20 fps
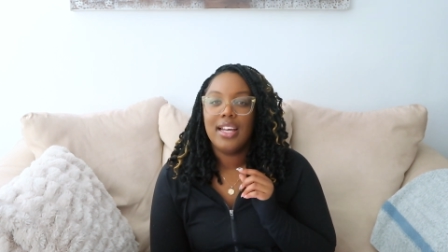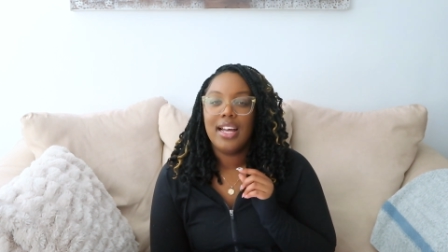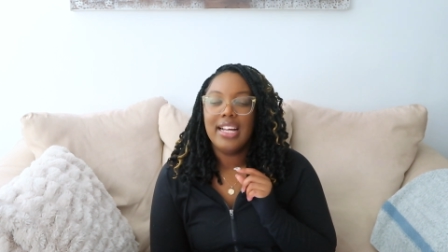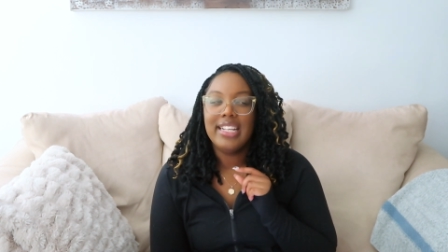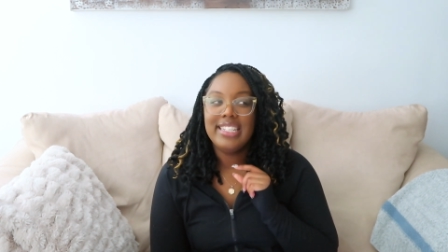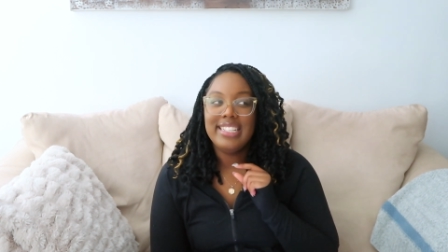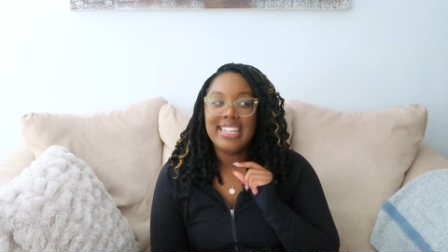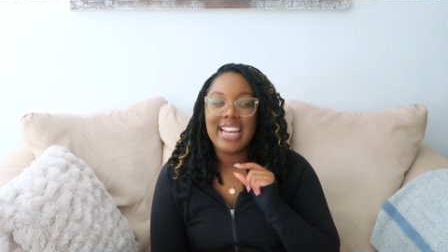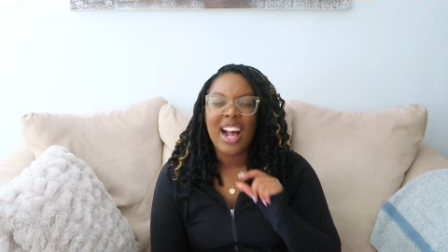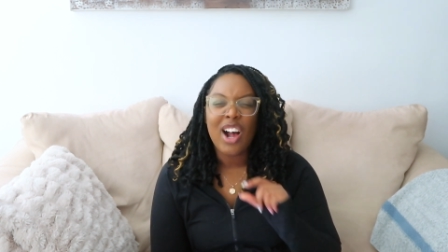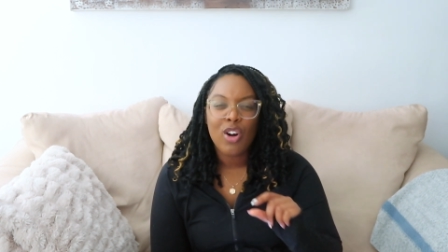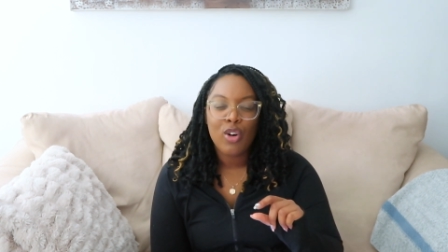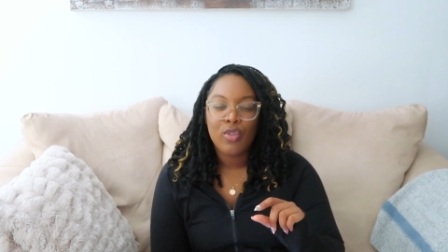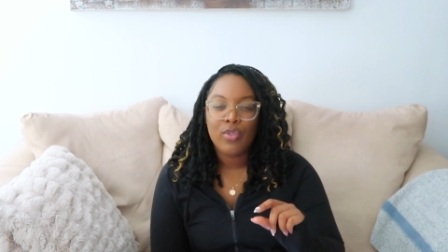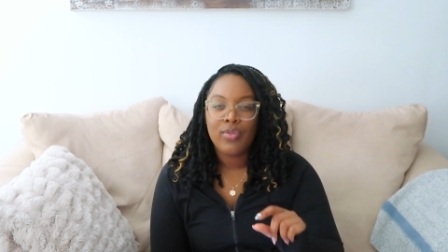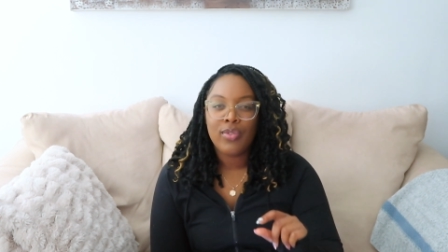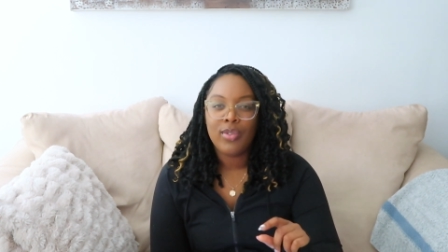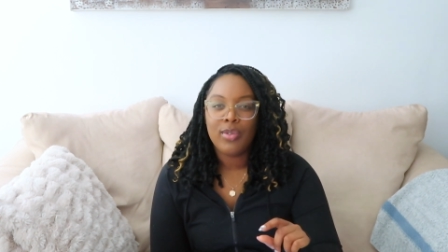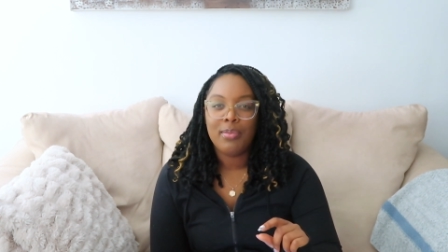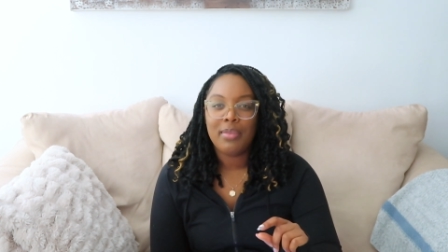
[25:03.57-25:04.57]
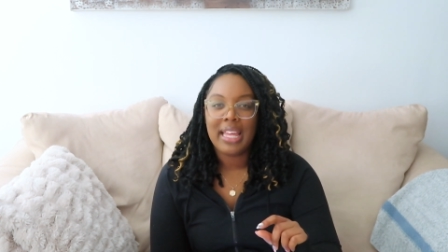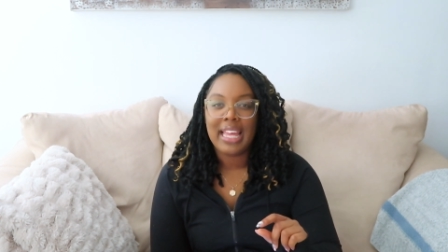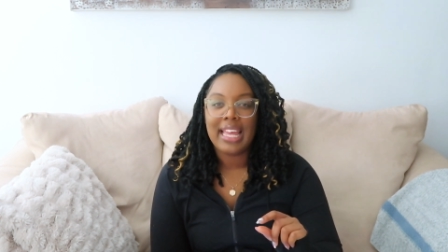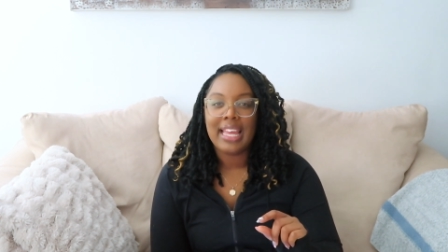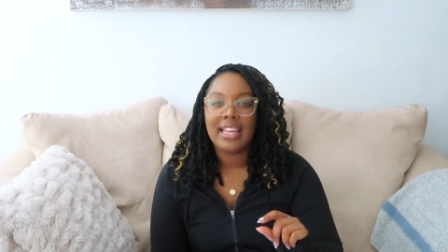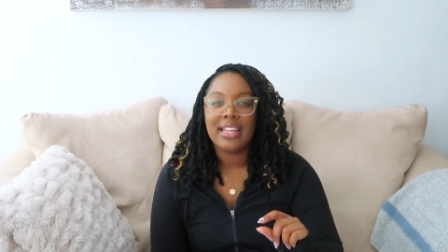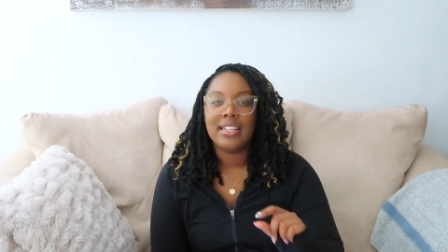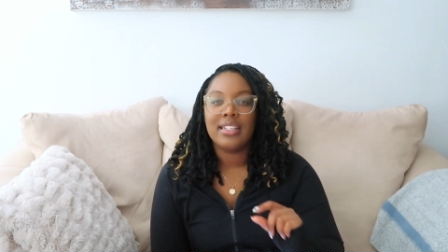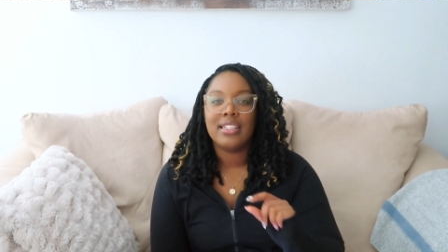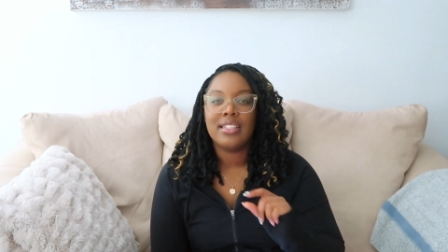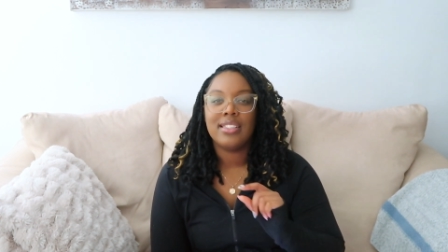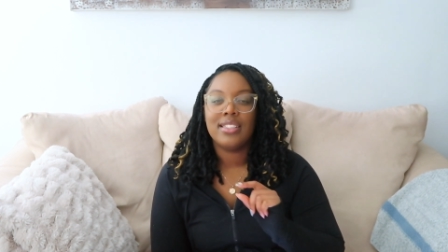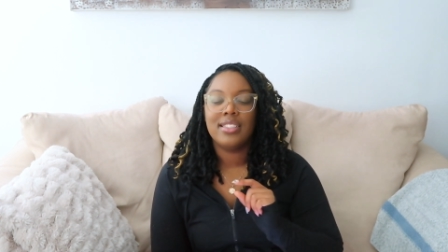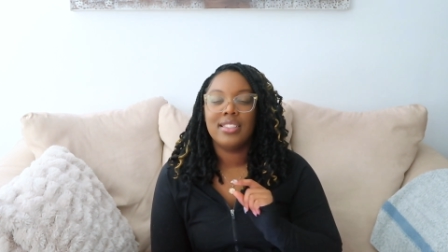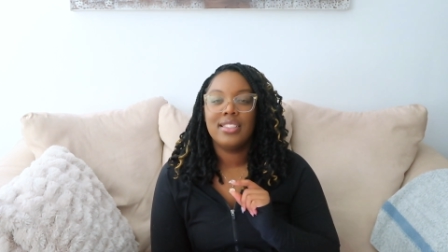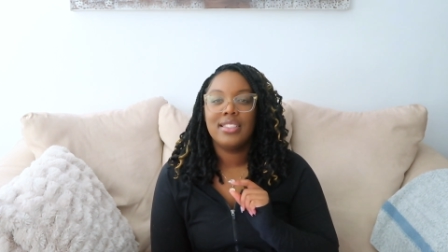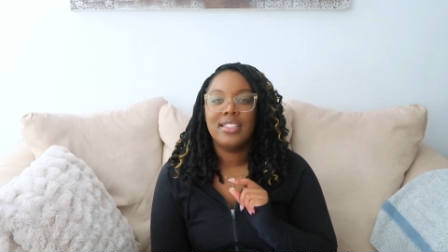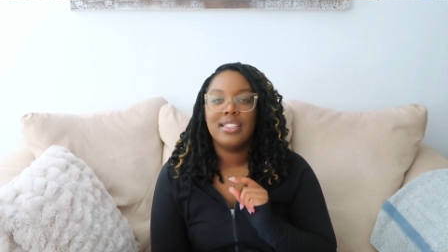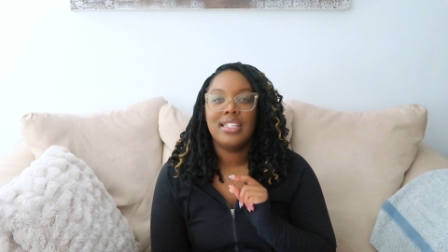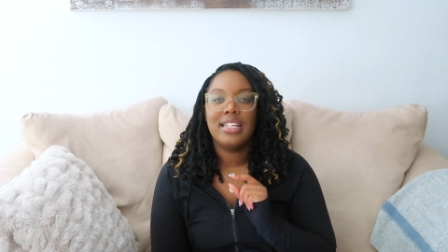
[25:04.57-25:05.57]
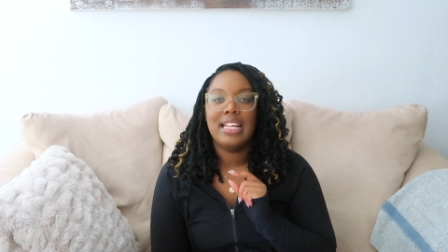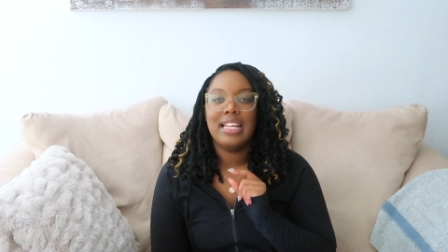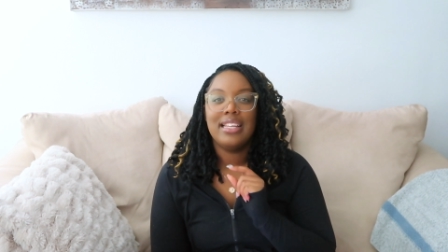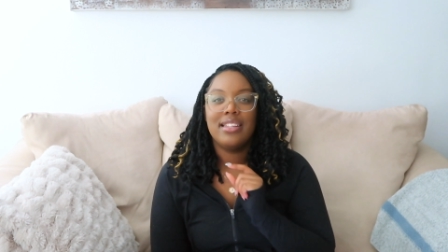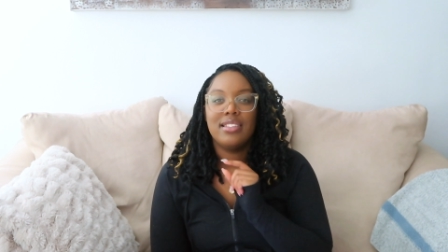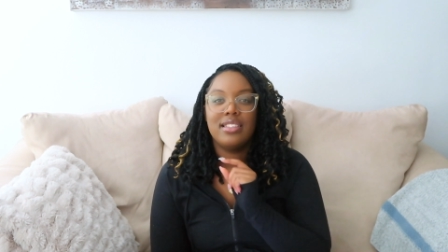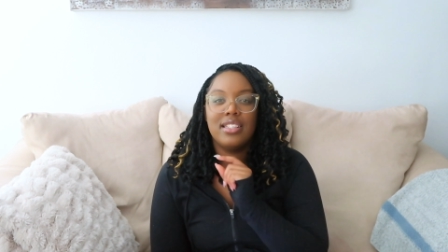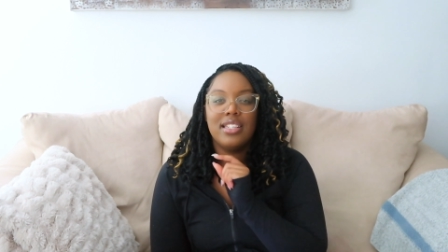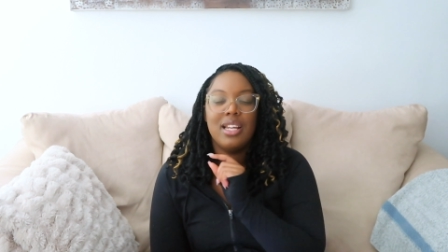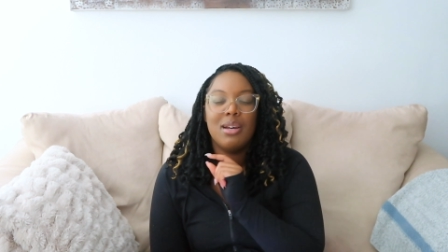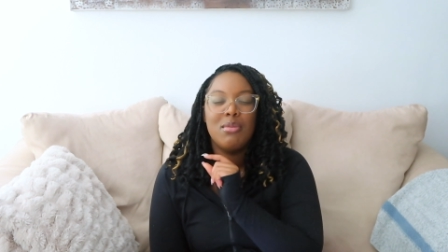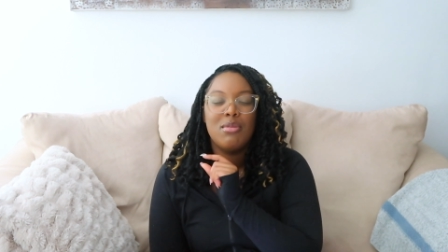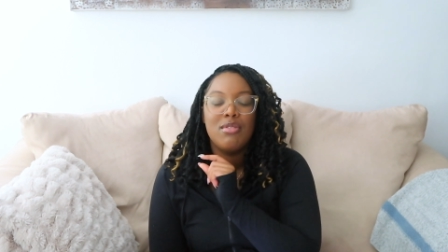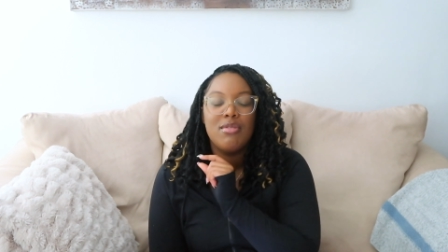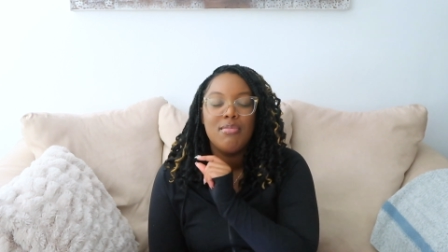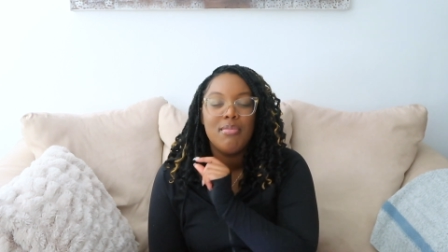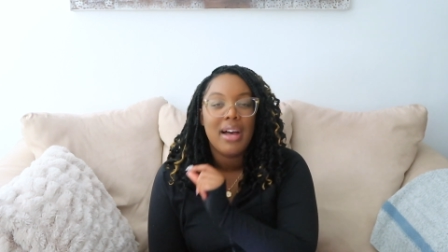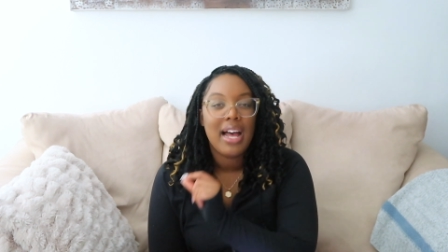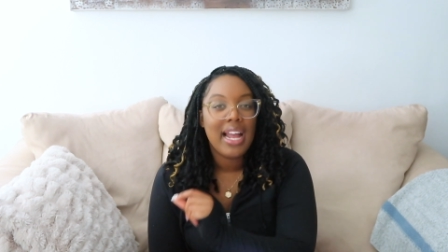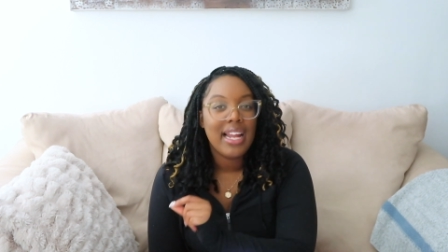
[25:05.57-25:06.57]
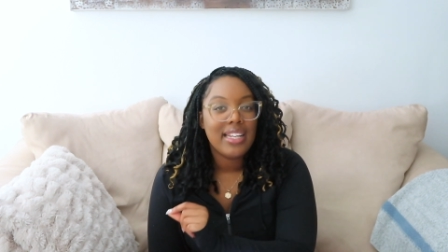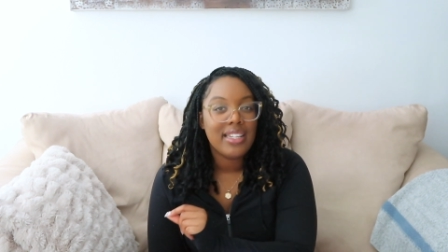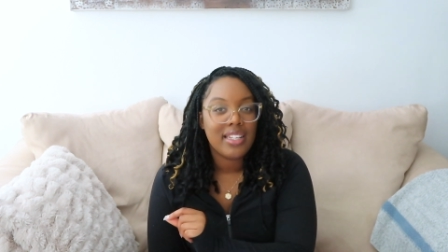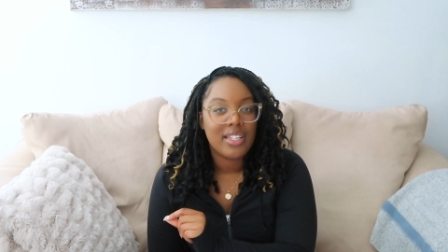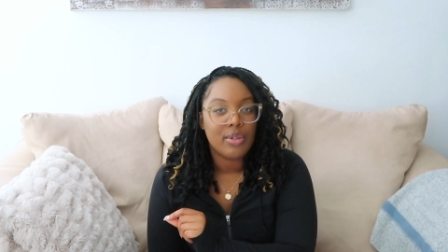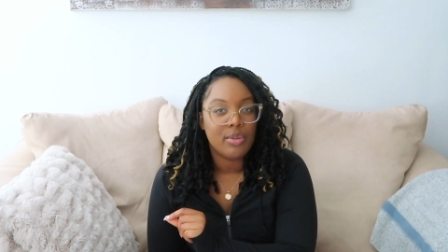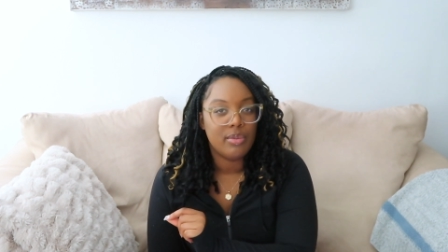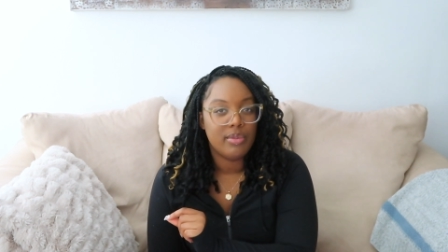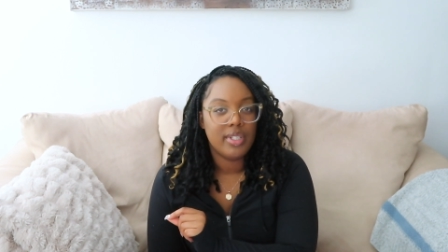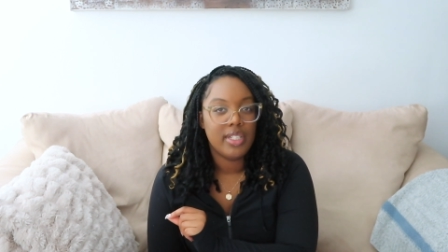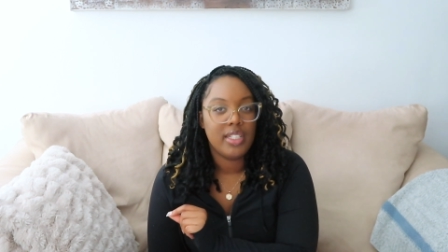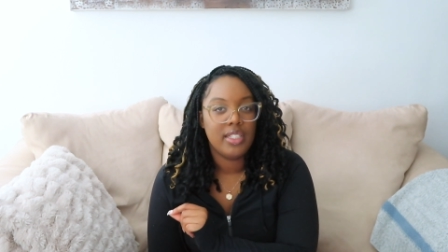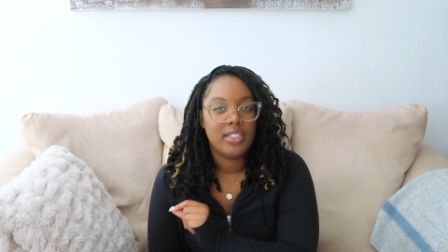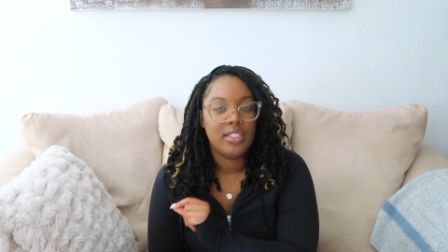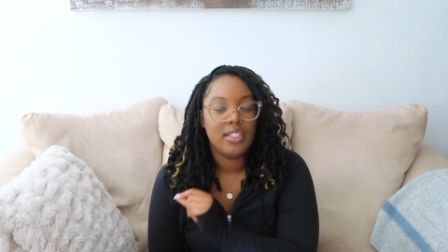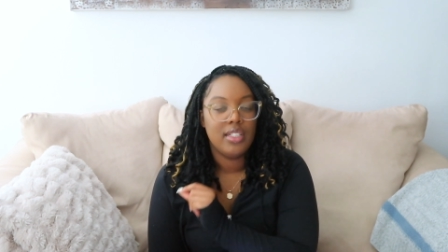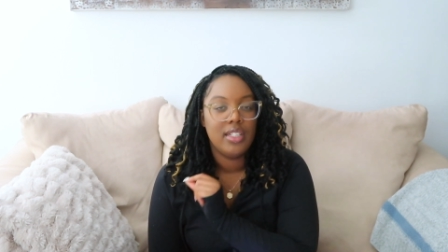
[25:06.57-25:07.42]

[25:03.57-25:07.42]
A doubtful man is a double-minded one,